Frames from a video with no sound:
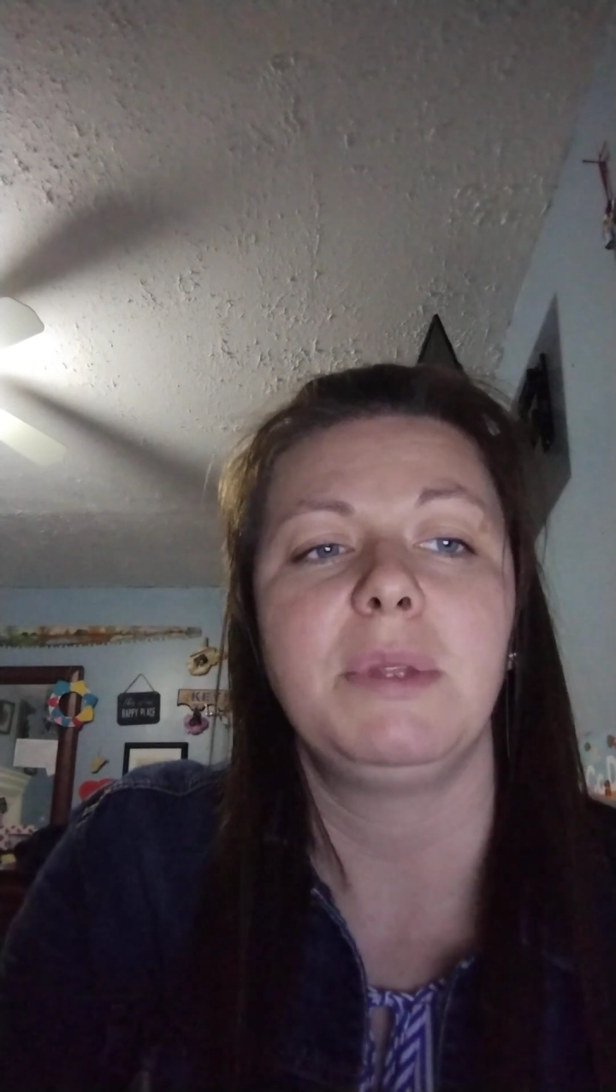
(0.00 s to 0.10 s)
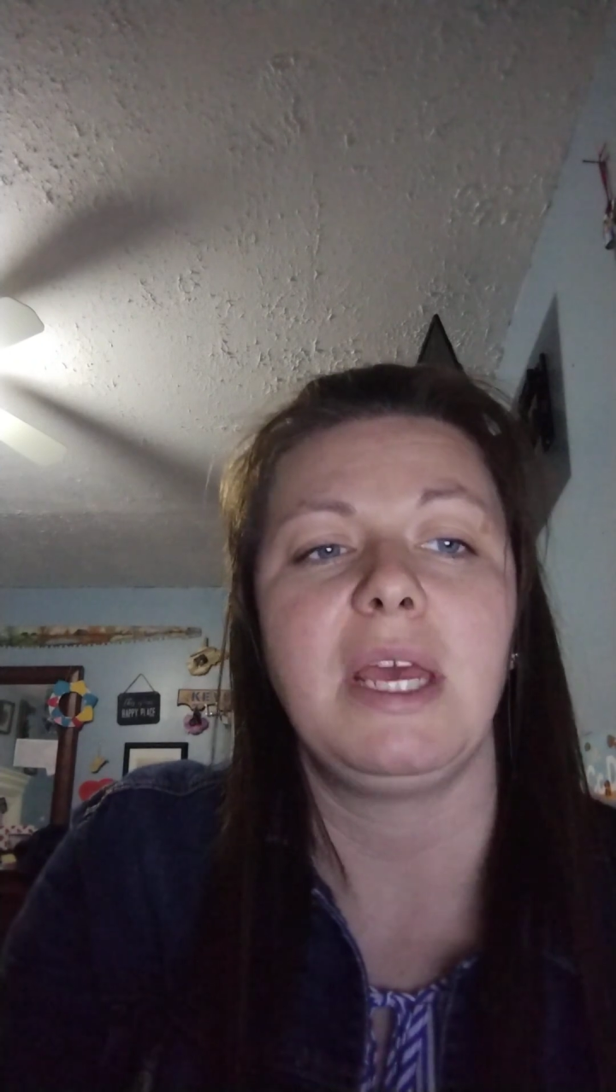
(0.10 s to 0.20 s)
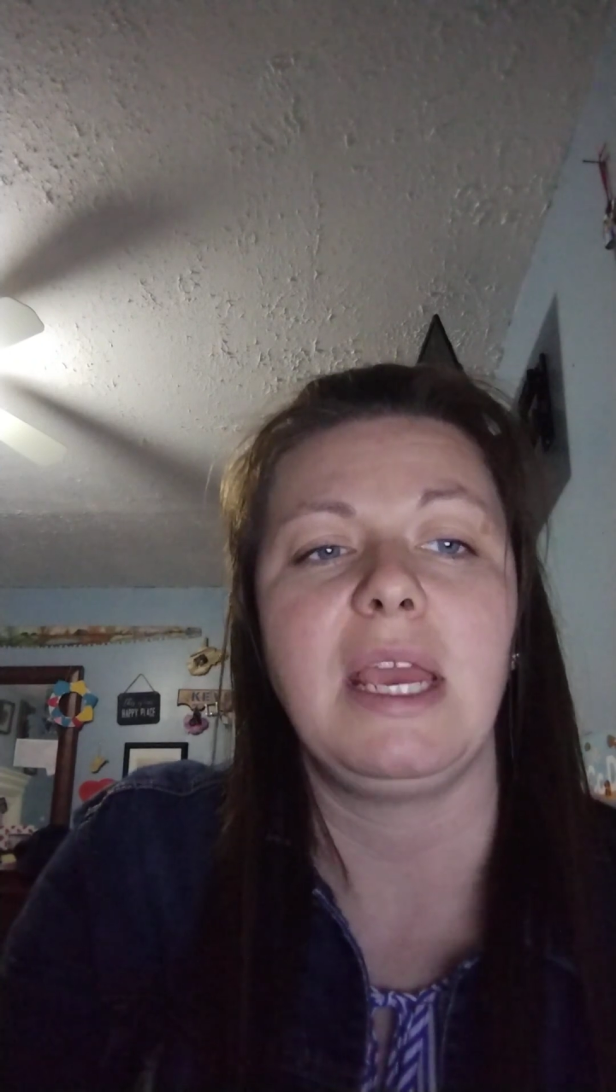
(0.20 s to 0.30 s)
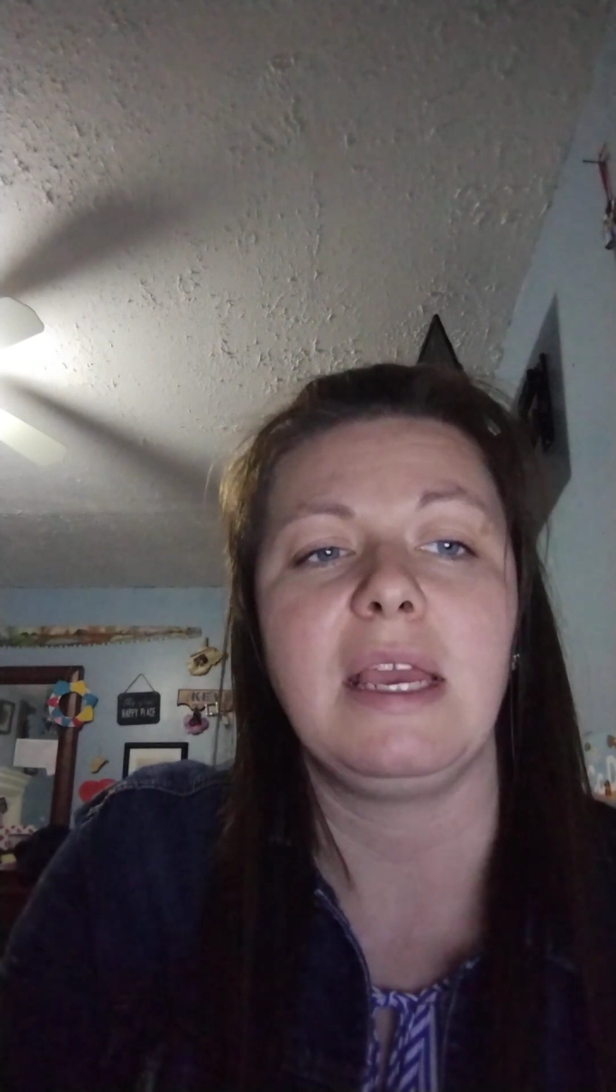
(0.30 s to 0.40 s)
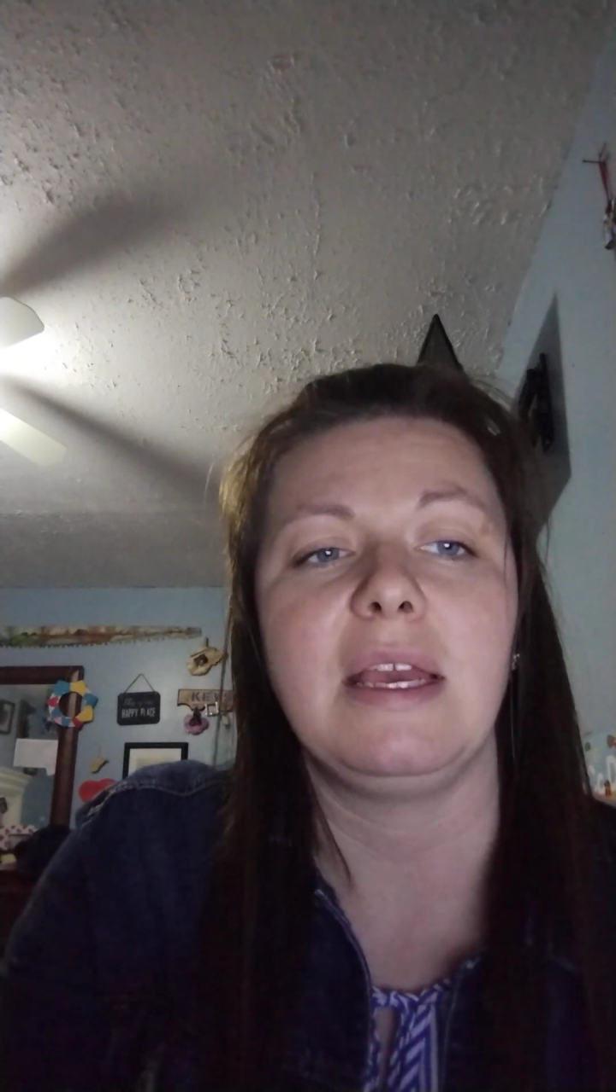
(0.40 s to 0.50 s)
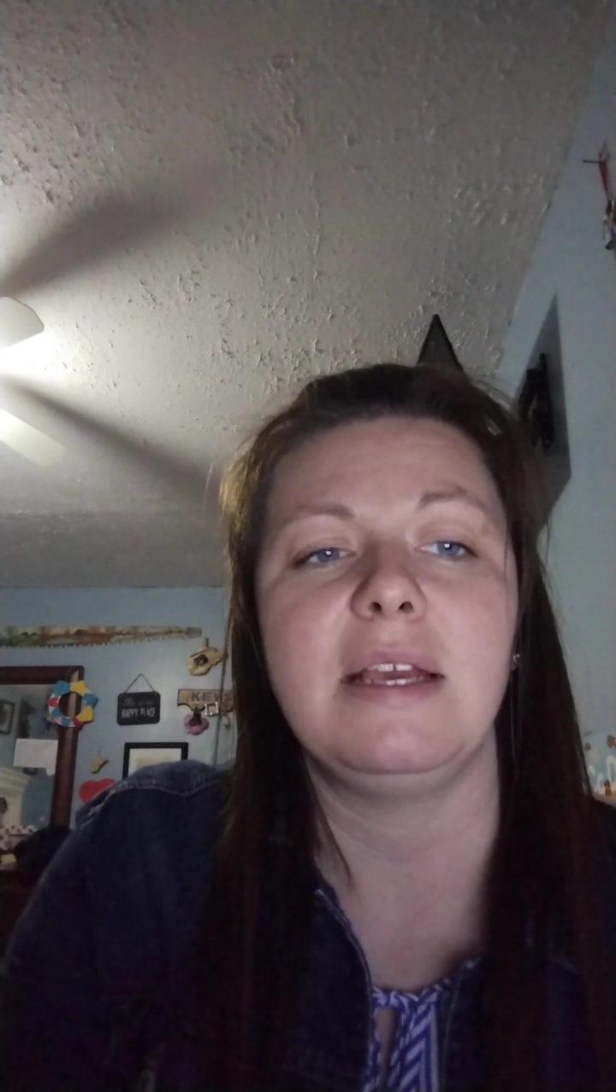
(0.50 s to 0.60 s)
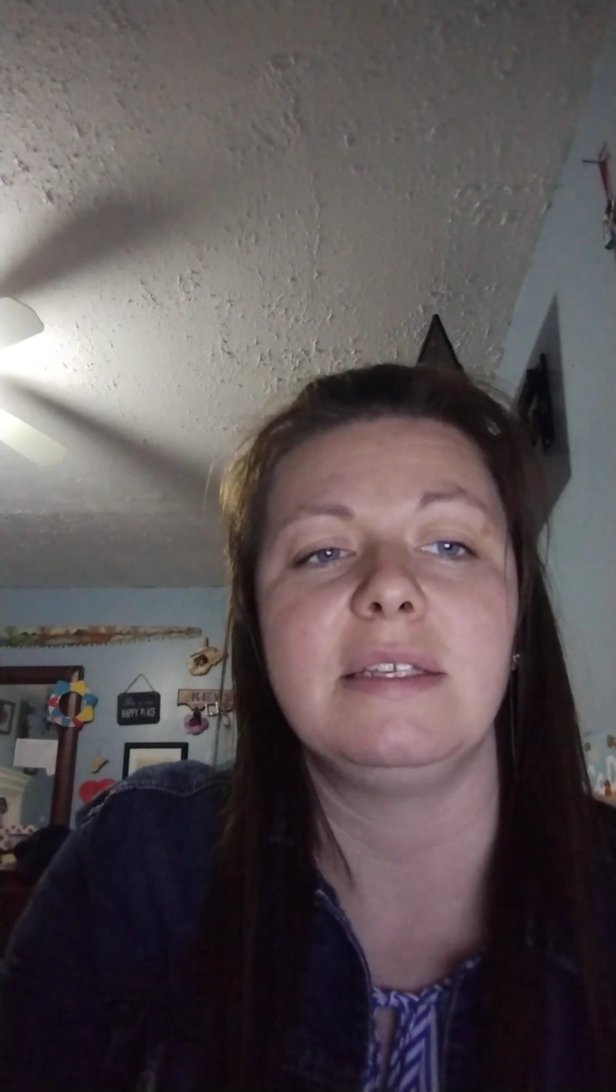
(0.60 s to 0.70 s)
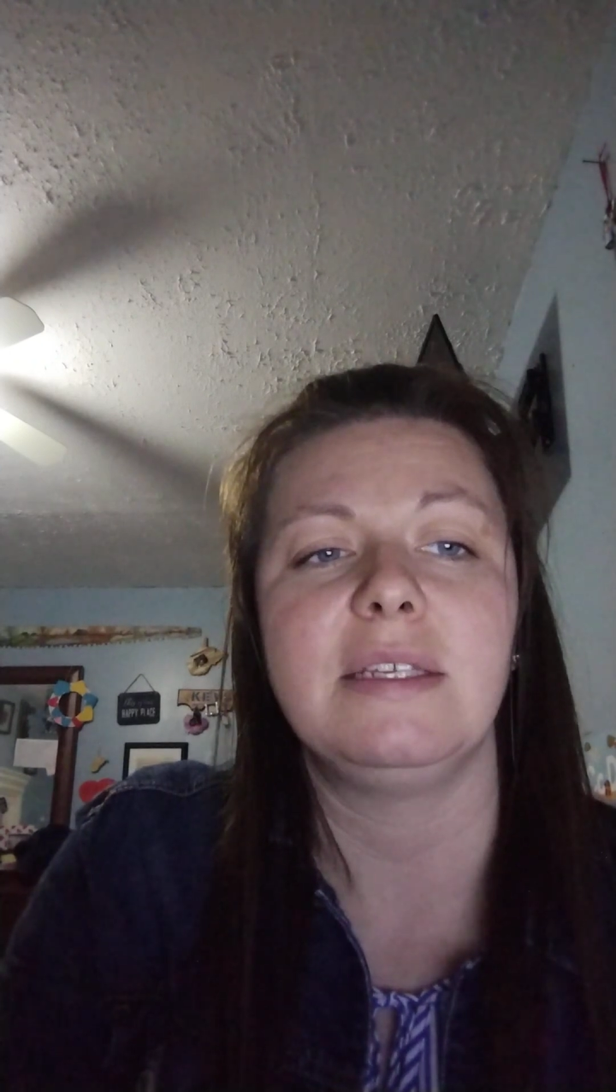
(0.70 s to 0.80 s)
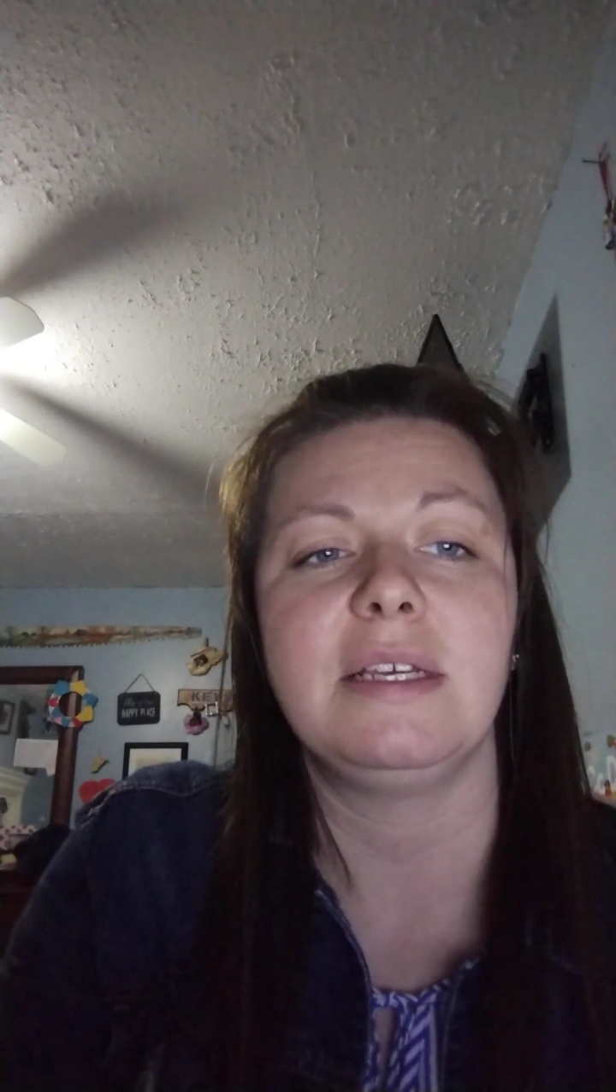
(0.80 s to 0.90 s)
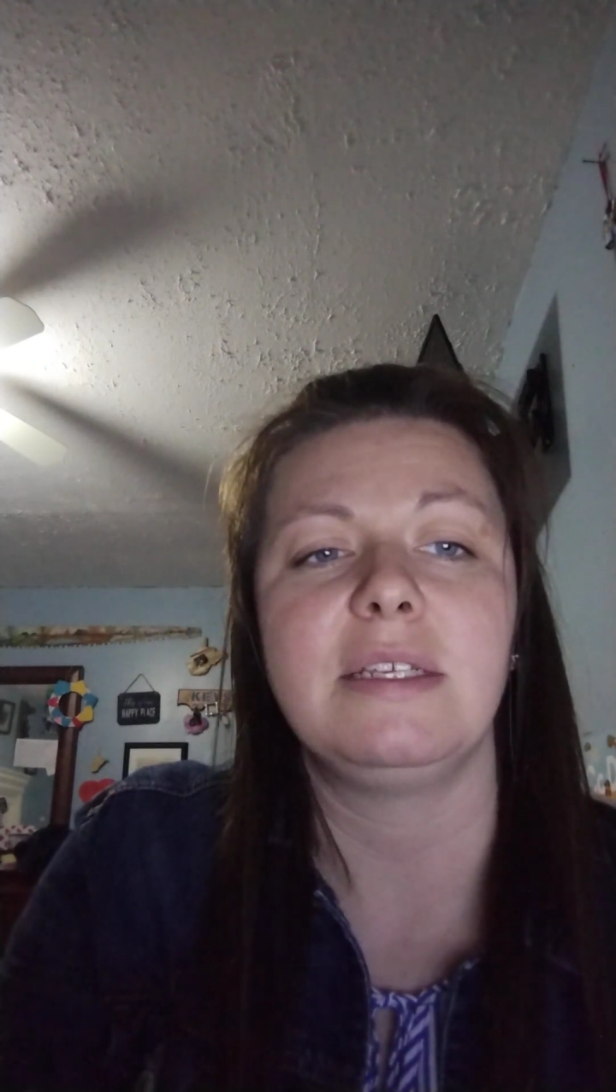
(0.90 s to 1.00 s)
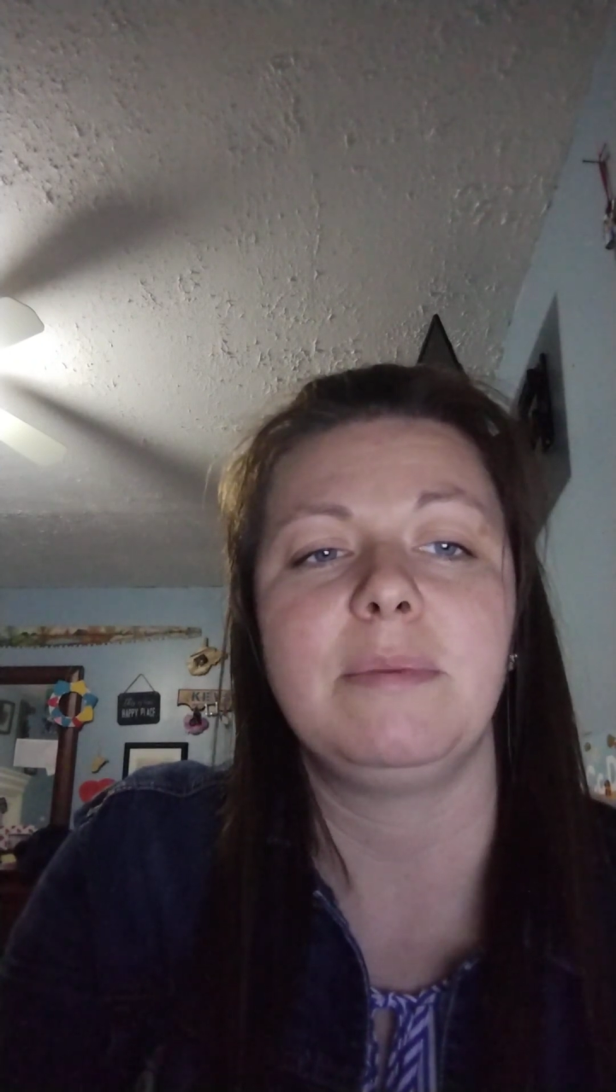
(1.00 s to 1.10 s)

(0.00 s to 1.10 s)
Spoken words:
playing is